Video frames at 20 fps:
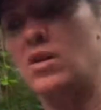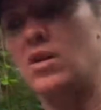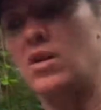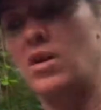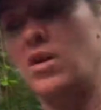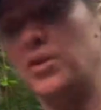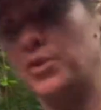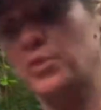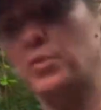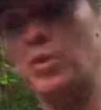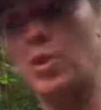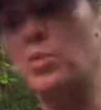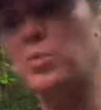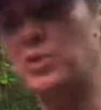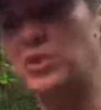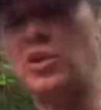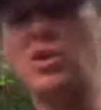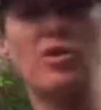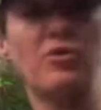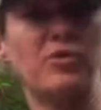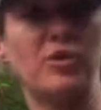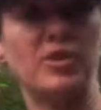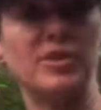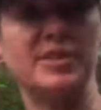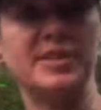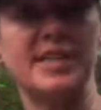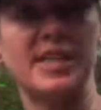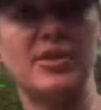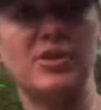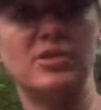on the rope with your foot
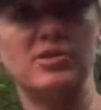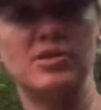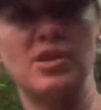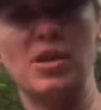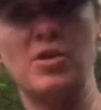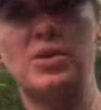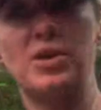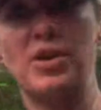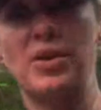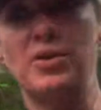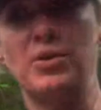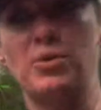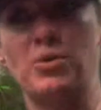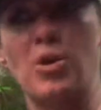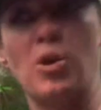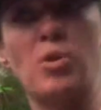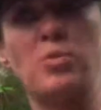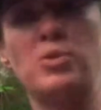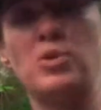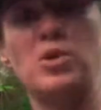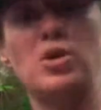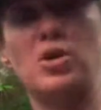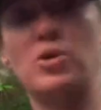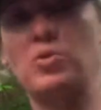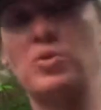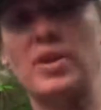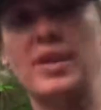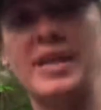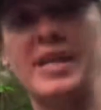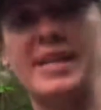ascenders loaded on the rope, you
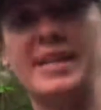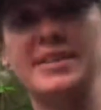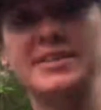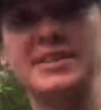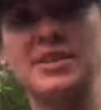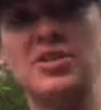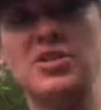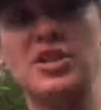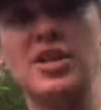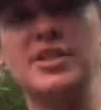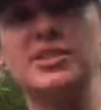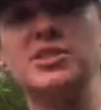couldn't really get this undone.